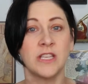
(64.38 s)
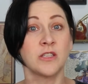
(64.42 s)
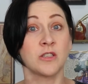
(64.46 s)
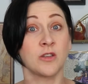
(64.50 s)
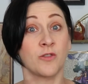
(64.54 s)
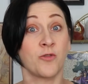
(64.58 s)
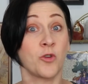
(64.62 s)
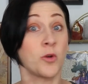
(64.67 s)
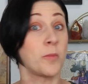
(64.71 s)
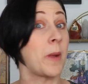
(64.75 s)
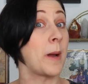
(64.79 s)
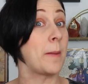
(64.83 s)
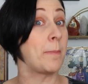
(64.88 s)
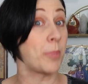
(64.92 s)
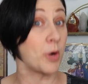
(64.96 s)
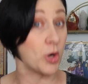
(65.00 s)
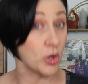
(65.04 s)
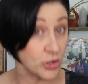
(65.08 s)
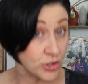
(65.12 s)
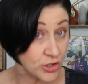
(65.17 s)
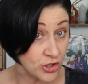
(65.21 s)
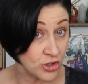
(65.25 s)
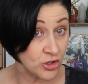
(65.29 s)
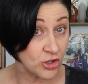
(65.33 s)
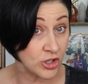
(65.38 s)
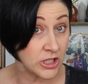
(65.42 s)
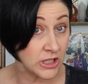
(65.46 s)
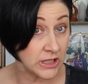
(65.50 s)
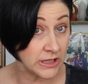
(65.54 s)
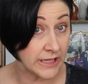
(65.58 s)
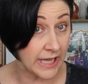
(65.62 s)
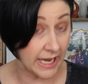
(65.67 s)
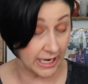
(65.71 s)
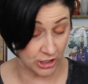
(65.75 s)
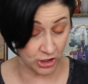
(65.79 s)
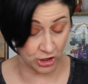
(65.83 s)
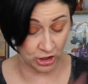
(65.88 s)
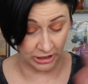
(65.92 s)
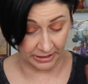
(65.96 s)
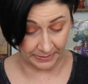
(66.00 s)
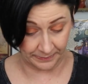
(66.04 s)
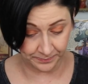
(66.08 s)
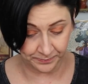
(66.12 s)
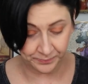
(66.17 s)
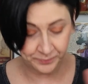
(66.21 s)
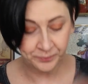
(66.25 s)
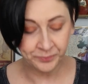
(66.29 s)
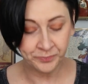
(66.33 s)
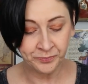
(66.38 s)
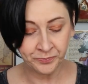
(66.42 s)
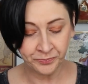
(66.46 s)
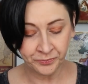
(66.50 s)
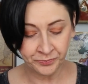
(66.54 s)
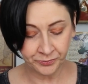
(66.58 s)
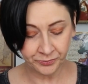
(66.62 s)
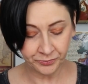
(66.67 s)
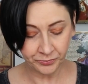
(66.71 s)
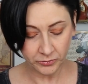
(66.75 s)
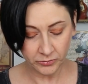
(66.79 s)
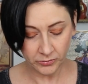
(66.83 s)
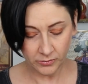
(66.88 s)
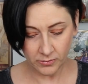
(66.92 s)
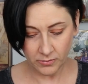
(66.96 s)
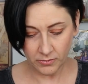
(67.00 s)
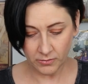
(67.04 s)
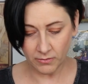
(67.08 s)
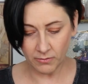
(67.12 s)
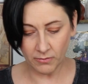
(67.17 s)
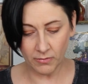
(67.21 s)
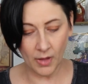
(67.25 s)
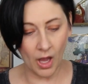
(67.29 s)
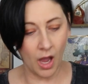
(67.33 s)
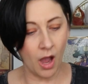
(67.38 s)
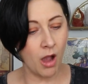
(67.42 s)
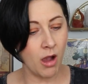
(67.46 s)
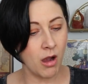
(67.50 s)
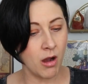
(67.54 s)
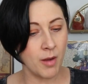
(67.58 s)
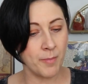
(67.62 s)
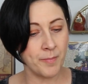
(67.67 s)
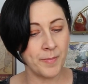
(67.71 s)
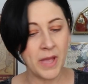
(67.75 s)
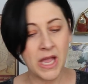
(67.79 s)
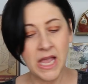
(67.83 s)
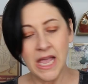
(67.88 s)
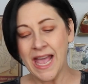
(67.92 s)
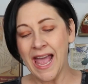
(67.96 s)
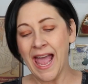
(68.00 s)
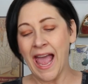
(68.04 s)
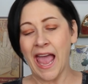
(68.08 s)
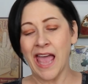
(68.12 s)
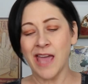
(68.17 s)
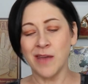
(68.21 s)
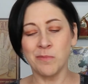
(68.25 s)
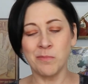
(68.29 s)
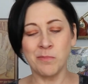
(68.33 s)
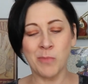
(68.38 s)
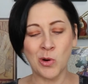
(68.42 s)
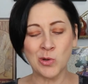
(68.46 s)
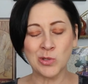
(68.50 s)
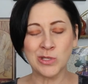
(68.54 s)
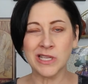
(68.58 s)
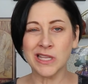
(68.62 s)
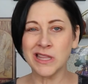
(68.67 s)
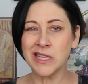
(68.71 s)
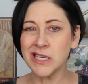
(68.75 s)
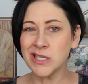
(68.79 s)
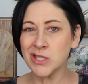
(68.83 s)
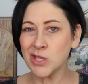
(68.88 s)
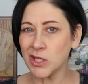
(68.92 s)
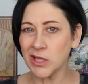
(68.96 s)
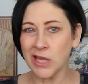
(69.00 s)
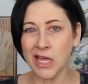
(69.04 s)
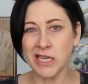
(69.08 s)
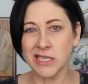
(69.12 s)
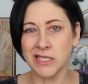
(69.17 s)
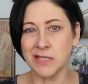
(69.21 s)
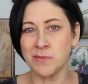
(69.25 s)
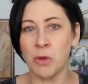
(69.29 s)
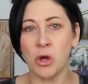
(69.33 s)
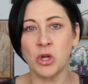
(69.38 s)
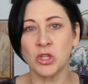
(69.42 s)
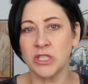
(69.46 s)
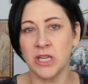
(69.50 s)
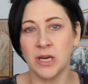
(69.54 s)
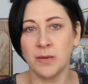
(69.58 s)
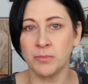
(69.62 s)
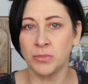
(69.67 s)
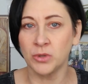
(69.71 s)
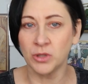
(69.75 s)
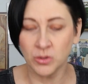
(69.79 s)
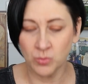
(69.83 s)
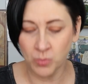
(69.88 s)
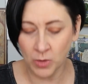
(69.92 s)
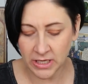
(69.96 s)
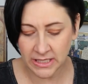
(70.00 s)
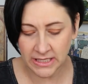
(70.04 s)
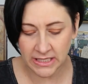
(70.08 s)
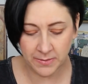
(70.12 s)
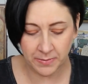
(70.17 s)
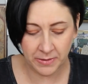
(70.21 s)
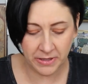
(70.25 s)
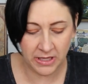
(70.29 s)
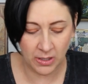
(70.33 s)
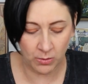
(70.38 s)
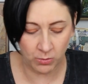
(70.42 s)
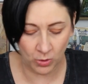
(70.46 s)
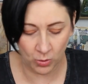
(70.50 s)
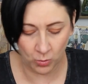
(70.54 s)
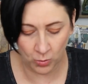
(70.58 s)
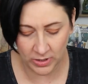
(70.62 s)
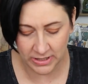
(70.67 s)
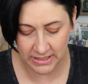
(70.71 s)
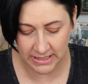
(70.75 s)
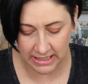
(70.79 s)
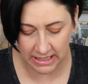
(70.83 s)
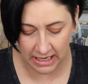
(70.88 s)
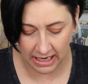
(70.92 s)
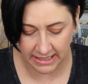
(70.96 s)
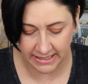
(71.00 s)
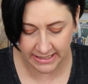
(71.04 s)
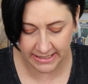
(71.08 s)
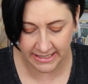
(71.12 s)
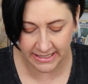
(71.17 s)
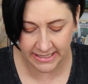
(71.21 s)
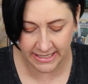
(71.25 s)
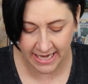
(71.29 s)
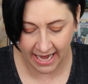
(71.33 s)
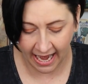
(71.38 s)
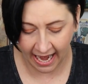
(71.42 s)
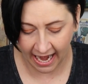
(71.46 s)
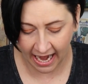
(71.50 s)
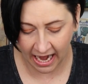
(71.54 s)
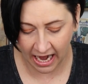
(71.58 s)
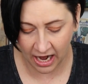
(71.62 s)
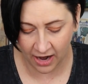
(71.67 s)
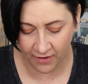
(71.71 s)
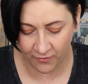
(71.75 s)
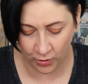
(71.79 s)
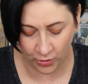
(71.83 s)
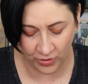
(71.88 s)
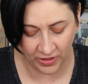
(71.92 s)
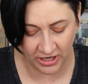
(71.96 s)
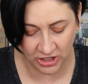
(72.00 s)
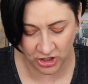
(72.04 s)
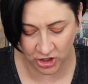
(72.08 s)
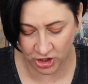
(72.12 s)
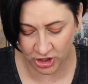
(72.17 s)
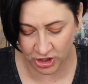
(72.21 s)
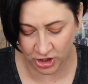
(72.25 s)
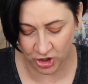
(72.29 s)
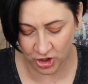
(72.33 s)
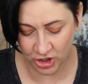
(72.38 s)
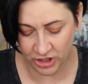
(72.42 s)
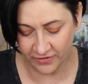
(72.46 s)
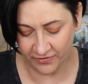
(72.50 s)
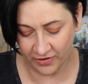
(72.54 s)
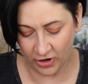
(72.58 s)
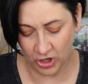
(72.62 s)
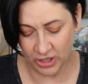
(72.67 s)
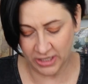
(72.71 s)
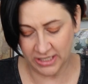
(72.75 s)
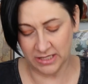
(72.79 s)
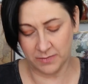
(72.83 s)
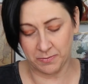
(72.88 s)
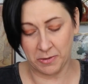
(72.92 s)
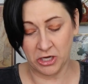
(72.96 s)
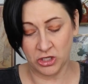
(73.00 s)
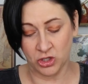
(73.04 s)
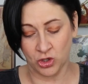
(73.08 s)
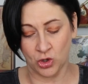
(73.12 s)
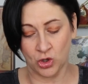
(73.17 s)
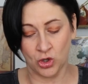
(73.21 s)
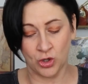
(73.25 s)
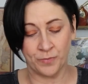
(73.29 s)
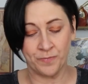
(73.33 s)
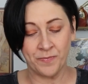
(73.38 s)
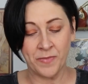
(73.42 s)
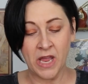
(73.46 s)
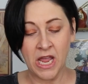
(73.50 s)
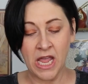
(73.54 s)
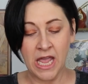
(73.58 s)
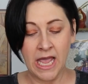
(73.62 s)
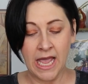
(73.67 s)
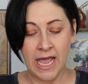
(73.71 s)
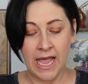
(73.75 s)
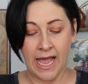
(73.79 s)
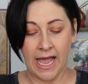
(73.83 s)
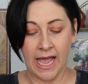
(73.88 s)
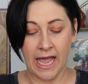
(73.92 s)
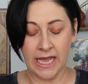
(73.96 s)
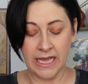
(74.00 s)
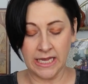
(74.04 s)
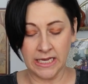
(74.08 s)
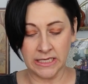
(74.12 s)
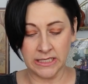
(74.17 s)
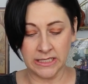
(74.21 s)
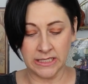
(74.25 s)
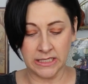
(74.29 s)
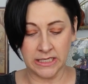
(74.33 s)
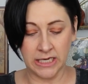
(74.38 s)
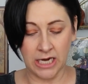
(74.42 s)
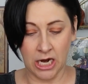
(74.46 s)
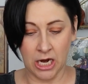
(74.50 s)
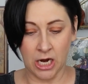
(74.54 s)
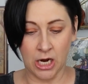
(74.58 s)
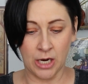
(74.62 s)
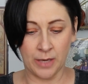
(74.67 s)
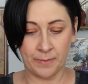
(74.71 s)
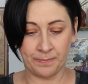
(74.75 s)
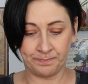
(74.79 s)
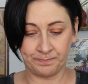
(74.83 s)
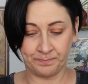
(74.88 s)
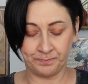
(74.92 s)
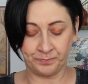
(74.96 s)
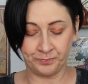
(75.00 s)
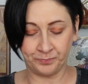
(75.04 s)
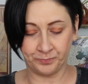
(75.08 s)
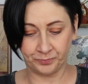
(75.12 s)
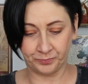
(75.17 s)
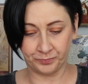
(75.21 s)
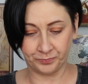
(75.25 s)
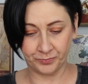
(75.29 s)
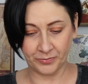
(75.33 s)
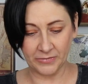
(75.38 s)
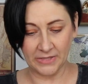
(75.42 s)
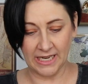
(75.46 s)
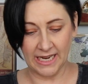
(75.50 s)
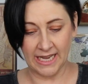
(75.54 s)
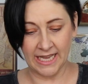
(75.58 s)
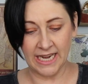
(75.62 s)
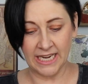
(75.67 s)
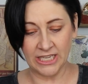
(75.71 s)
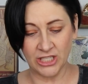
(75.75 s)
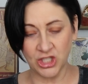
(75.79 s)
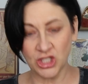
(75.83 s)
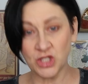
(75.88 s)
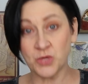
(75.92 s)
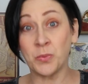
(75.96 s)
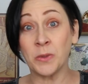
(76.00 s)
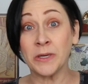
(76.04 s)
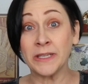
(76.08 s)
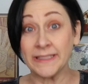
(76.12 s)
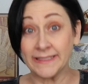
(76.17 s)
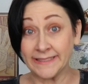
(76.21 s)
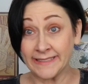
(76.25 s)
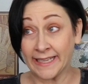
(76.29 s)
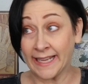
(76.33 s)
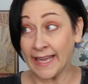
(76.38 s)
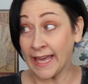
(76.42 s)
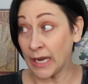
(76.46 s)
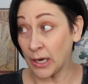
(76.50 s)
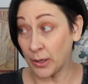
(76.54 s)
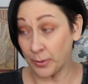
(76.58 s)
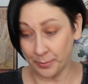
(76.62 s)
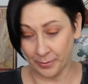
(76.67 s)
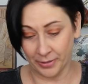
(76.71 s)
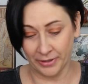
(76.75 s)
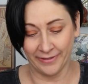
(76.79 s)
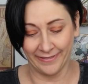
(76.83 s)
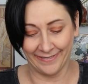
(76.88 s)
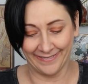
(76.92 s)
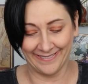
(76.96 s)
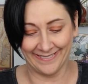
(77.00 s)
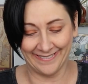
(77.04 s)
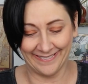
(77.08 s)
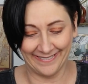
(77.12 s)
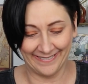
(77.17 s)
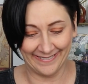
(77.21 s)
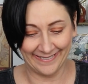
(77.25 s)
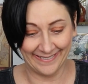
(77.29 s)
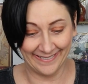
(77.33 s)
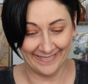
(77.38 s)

These are for my personal collection. Um, and most of these are like small tumbled ones, but there were ones that I didn't have or they just looked very special. And, um, and I just wanted to get them.